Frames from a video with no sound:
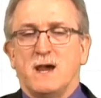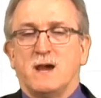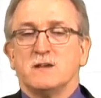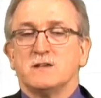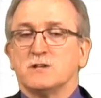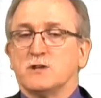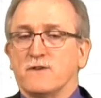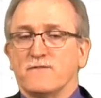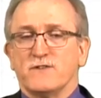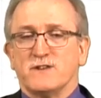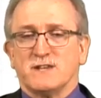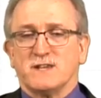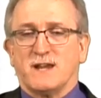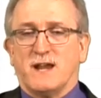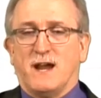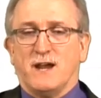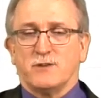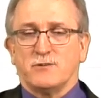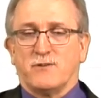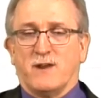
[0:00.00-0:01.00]
Service
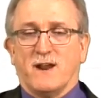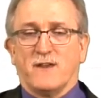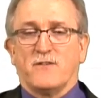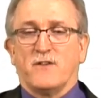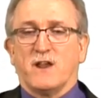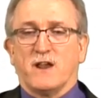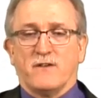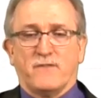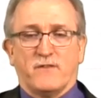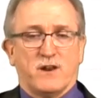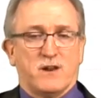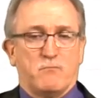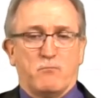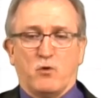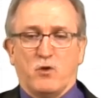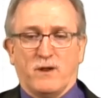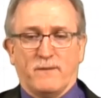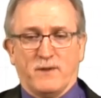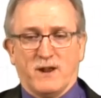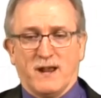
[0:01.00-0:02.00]
contract, think of an
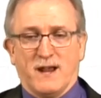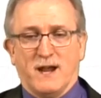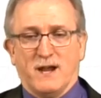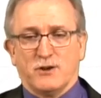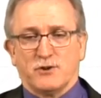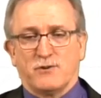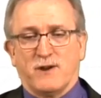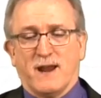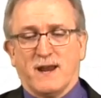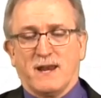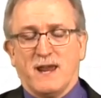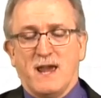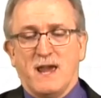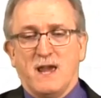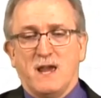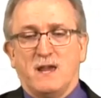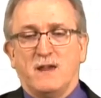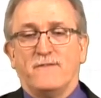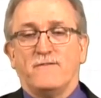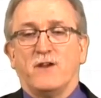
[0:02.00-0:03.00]
employment contract.
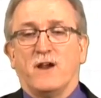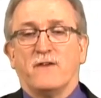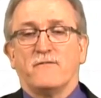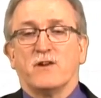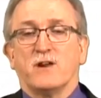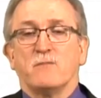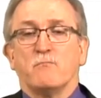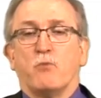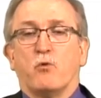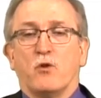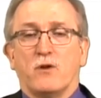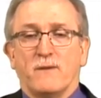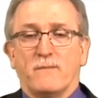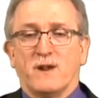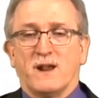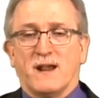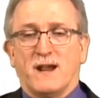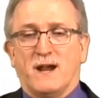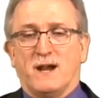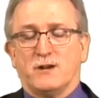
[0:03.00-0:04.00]
If you have an
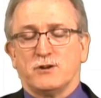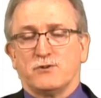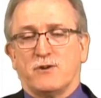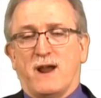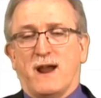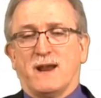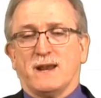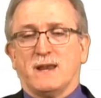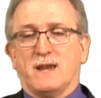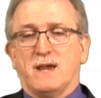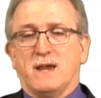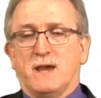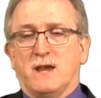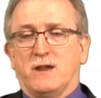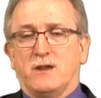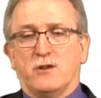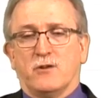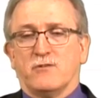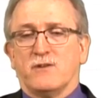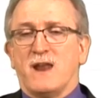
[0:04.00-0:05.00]
employment contract,
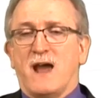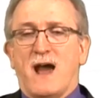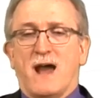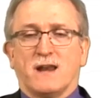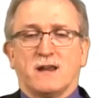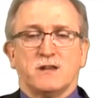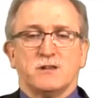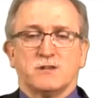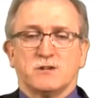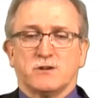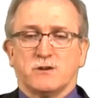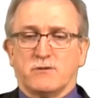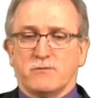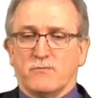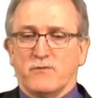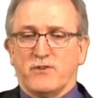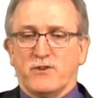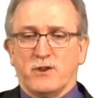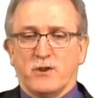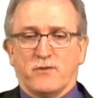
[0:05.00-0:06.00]
you're not concerned
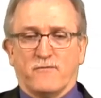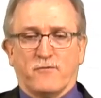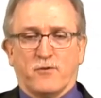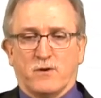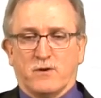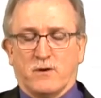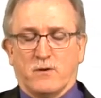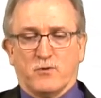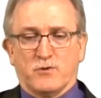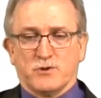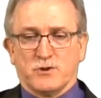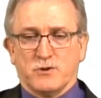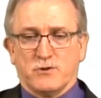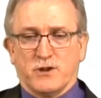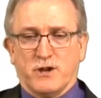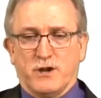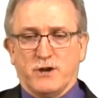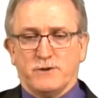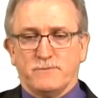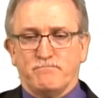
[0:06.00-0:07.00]
with the Uniform Commercial
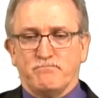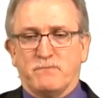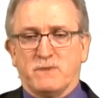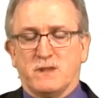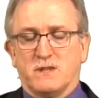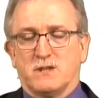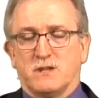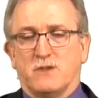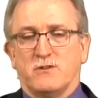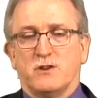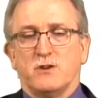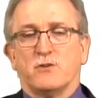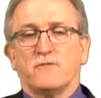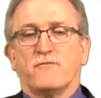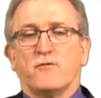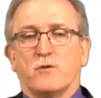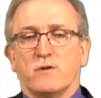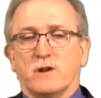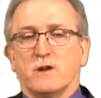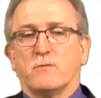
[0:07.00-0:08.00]
Code. So the
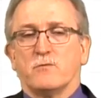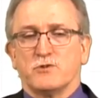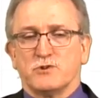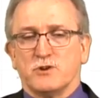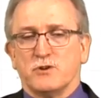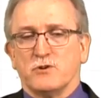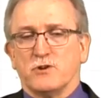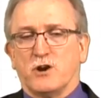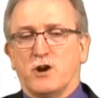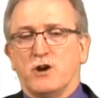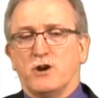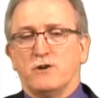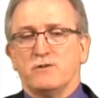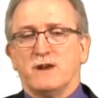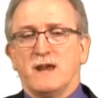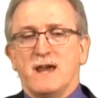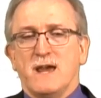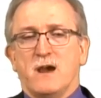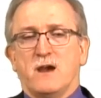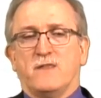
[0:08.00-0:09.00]
Uniform Commercial Code,
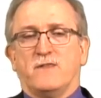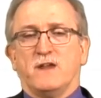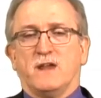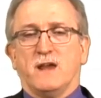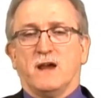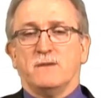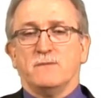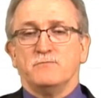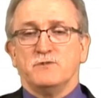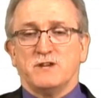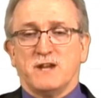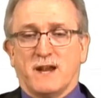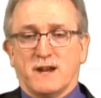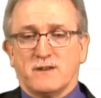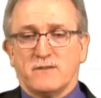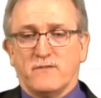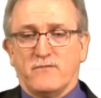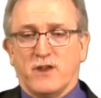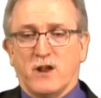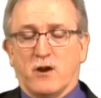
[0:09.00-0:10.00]
the
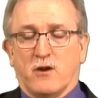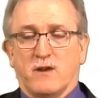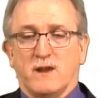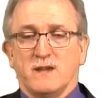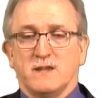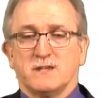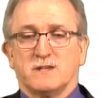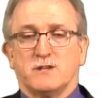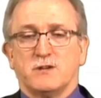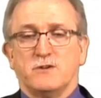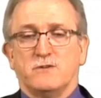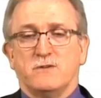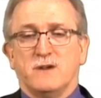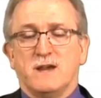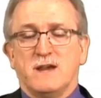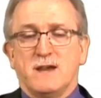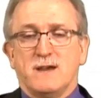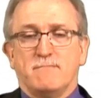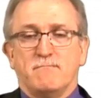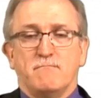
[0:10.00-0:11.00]
objective there is to
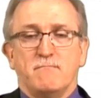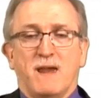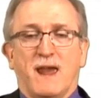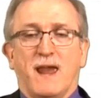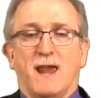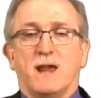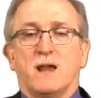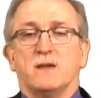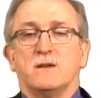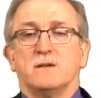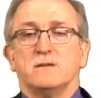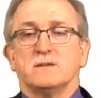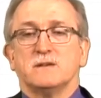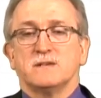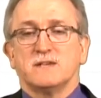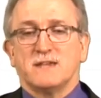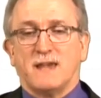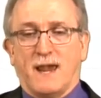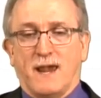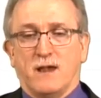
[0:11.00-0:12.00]
make
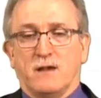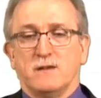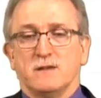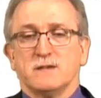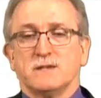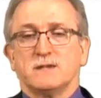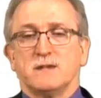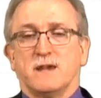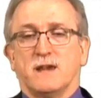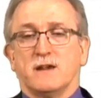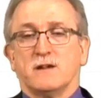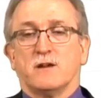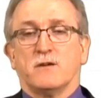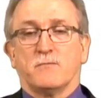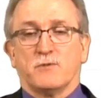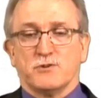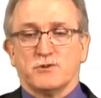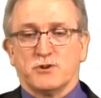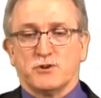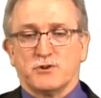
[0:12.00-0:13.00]
sales and
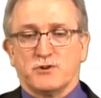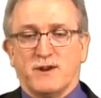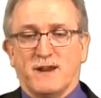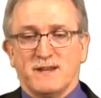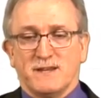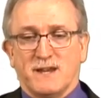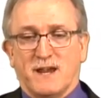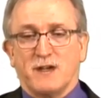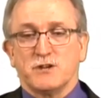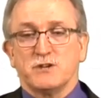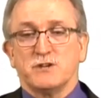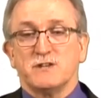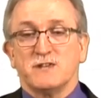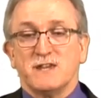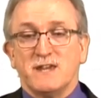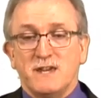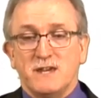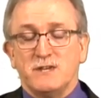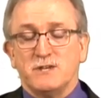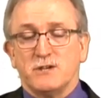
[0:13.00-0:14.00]
commercial transactions
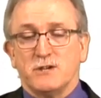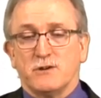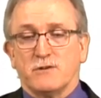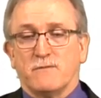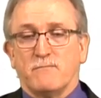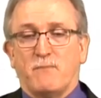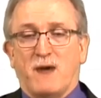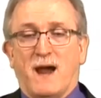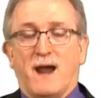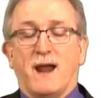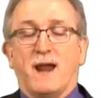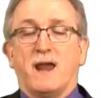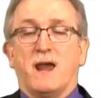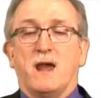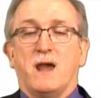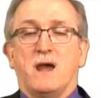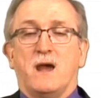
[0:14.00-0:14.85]
easier by